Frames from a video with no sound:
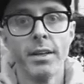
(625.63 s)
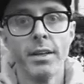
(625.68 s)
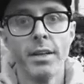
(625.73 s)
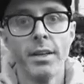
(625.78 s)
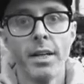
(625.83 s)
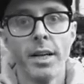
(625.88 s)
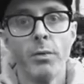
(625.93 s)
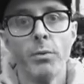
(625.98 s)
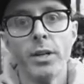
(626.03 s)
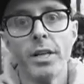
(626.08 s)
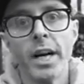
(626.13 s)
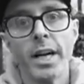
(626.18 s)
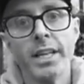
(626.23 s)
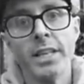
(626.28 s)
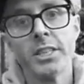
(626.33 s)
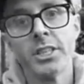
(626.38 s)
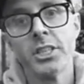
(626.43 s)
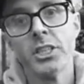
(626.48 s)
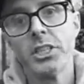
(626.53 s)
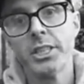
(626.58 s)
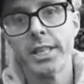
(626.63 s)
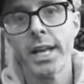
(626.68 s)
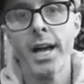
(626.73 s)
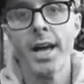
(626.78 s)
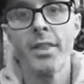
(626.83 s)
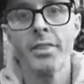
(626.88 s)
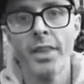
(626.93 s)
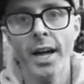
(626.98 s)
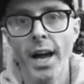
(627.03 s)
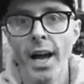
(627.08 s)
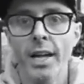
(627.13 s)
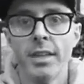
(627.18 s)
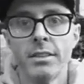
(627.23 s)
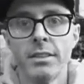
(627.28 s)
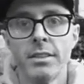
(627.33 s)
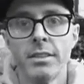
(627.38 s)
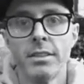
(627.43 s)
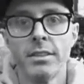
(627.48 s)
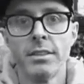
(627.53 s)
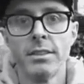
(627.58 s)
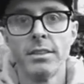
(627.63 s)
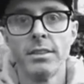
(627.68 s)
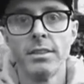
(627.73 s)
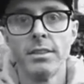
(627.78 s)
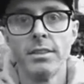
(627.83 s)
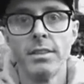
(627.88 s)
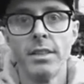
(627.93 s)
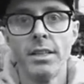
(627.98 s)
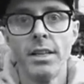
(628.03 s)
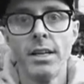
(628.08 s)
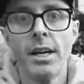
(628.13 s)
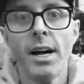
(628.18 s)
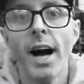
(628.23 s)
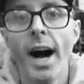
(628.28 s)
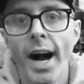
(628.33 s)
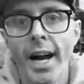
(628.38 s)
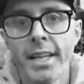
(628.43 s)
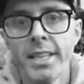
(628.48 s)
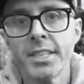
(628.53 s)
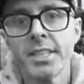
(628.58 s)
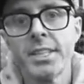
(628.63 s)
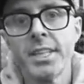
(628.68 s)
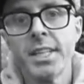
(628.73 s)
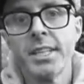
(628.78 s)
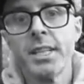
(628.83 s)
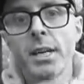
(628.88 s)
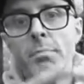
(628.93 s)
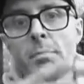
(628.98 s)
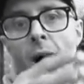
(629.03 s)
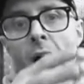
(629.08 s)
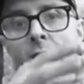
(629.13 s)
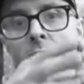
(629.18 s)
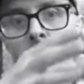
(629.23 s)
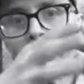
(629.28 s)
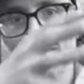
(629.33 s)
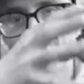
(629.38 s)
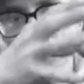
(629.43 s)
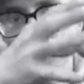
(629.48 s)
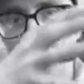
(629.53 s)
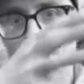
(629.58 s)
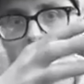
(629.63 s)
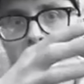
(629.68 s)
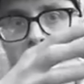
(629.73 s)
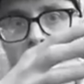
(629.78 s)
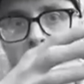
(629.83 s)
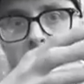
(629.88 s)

And when I understand that, I ascend up out of this.